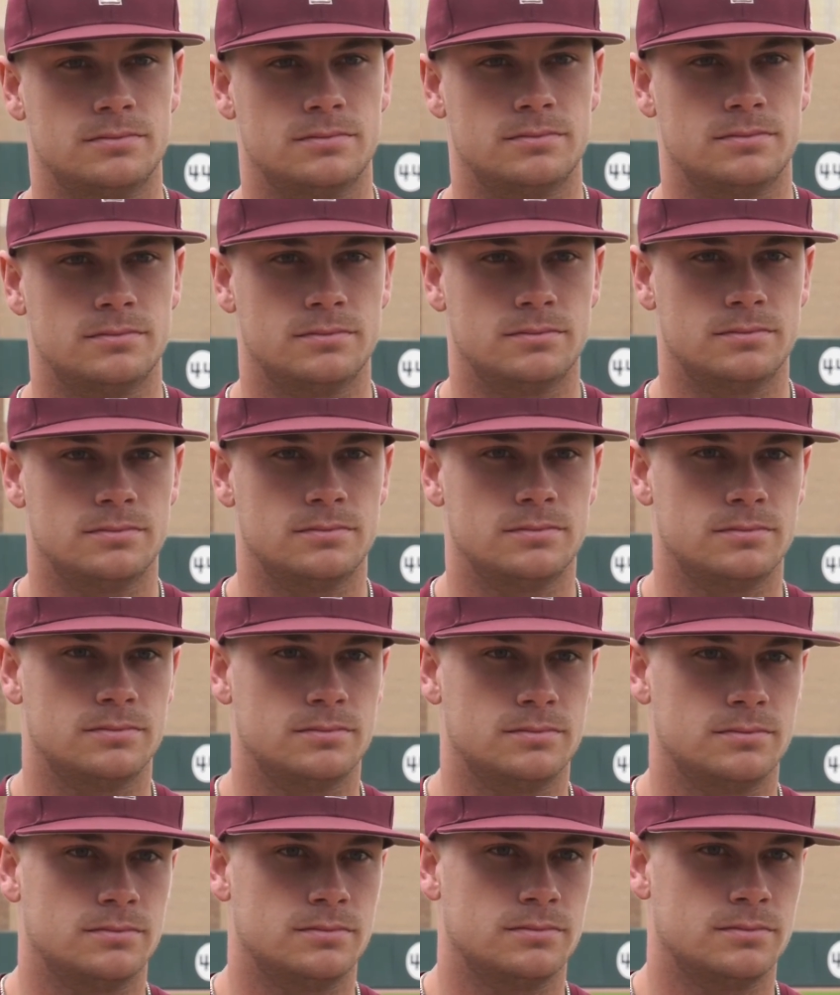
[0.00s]
presents a
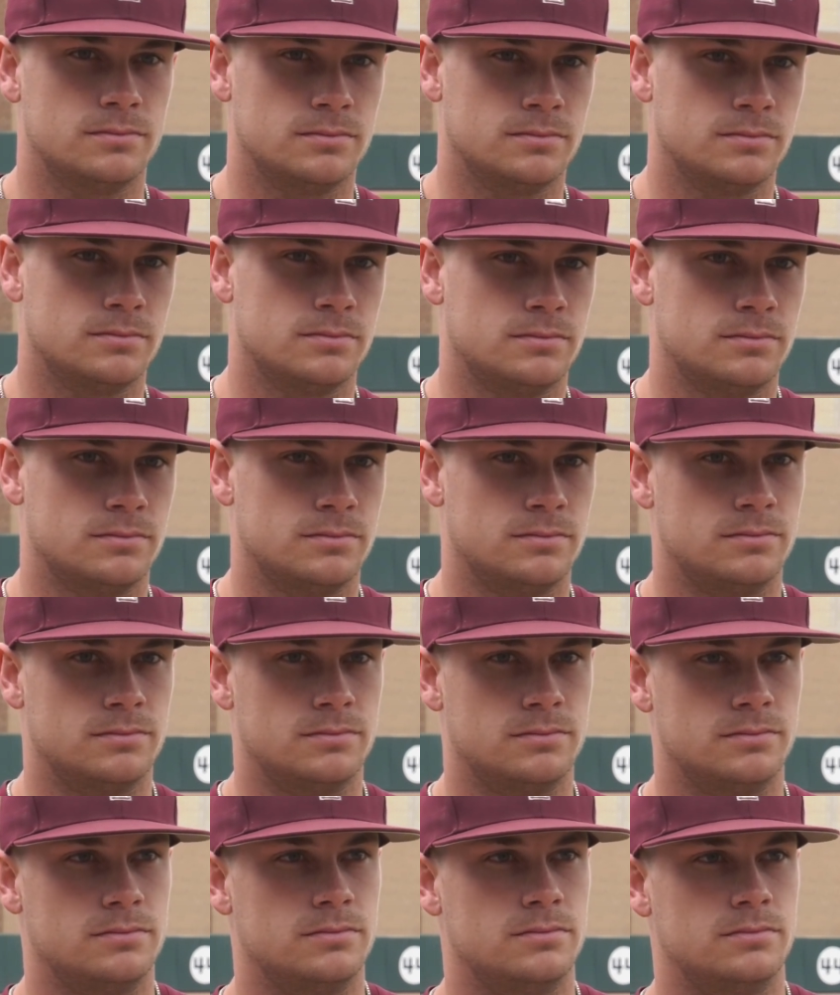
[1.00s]
challenge and what you can
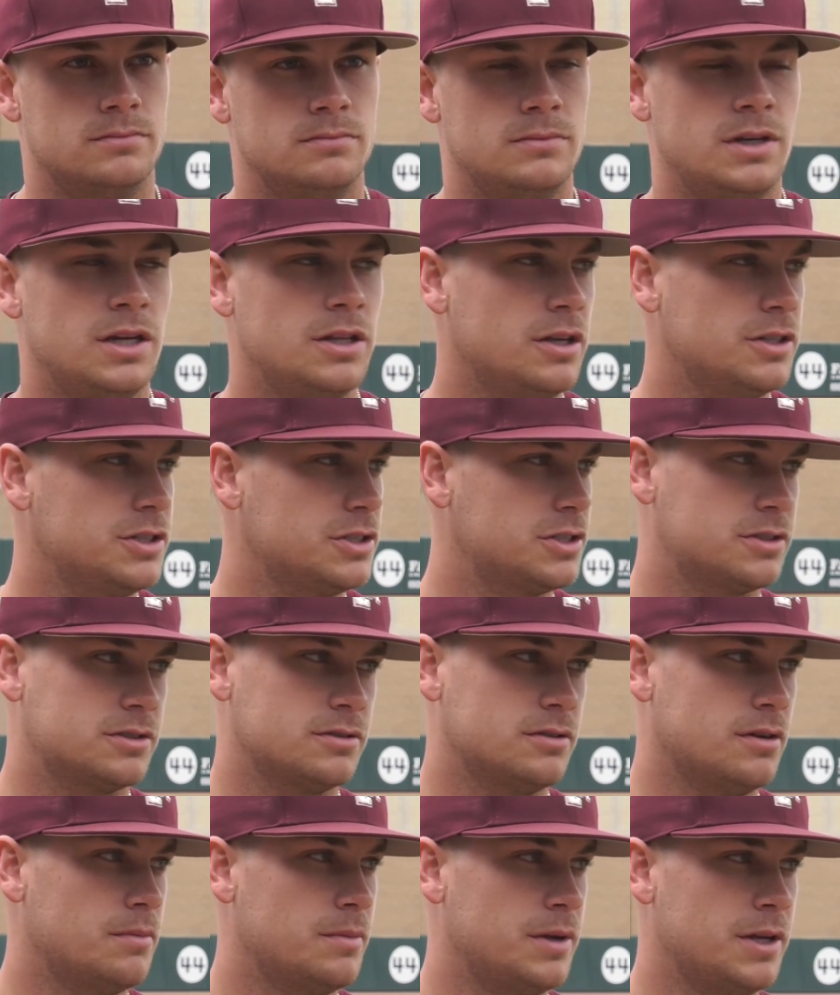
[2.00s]
ever see?